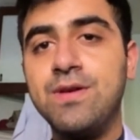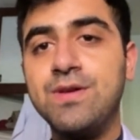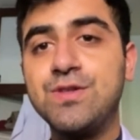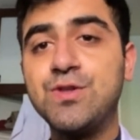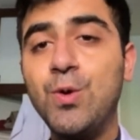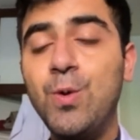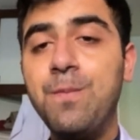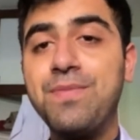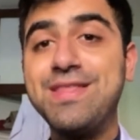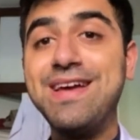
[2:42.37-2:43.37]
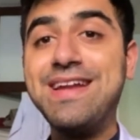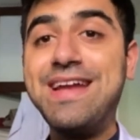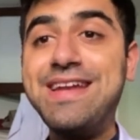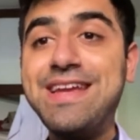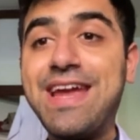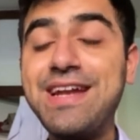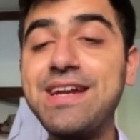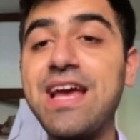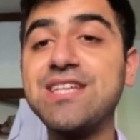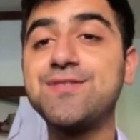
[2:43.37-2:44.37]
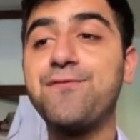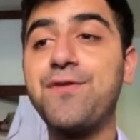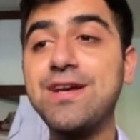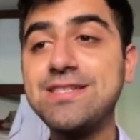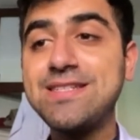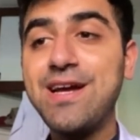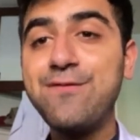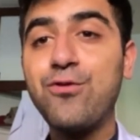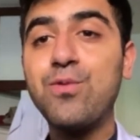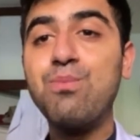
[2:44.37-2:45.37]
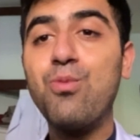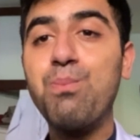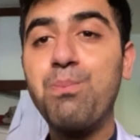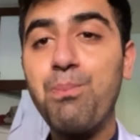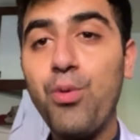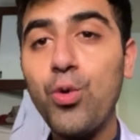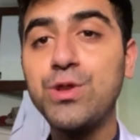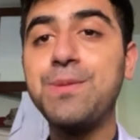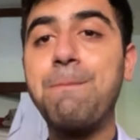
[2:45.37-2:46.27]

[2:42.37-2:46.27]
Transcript: So they're indicated as first line for both